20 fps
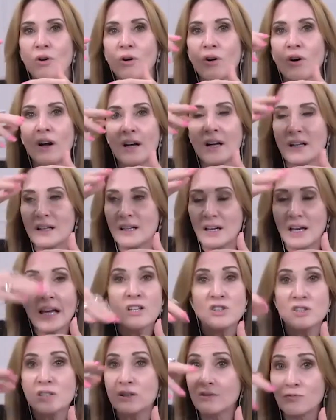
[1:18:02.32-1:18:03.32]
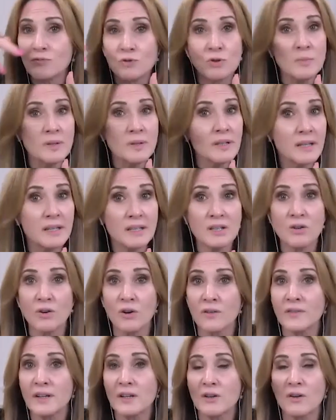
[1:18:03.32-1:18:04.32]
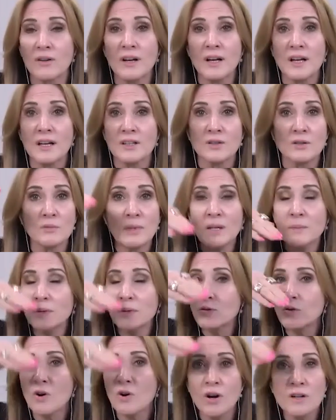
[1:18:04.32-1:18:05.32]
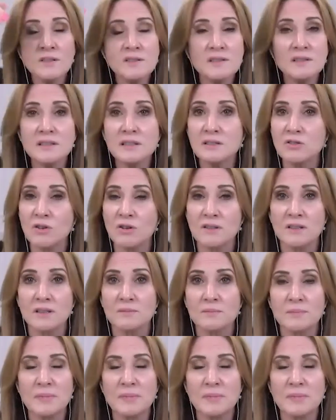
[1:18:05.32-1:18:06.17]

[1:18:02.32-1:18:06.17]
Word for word: are actually ruminating on that are you know maybe you're constantly talk uh,